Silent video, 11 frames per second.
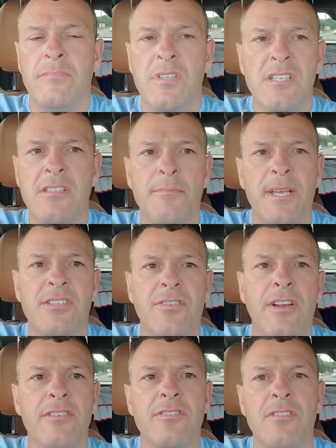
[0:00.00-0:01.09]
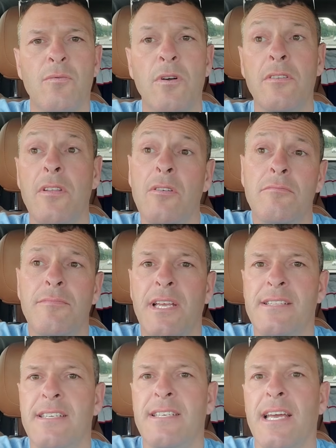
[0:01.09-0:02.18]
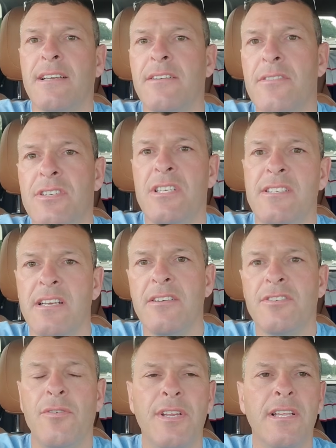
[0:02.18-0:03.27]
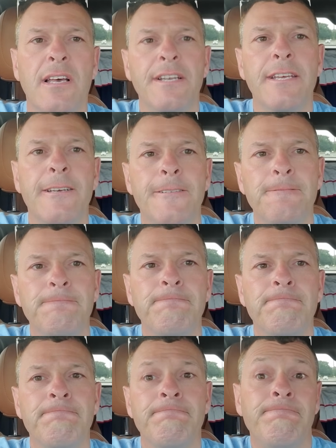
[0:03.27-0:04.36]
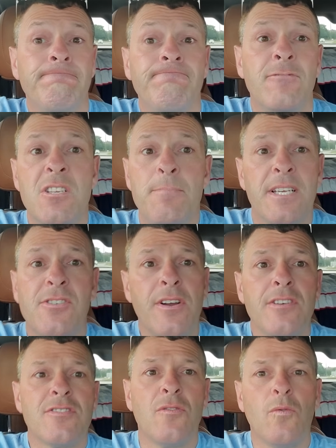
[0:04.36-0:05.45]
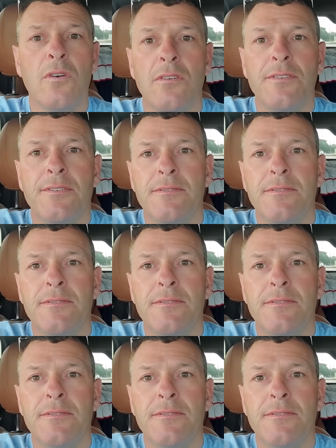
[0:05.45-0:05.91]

Just the best trainers in the world, though. Nancy Tactor, she's there. Tony Alanya. She's the best trainers in the world.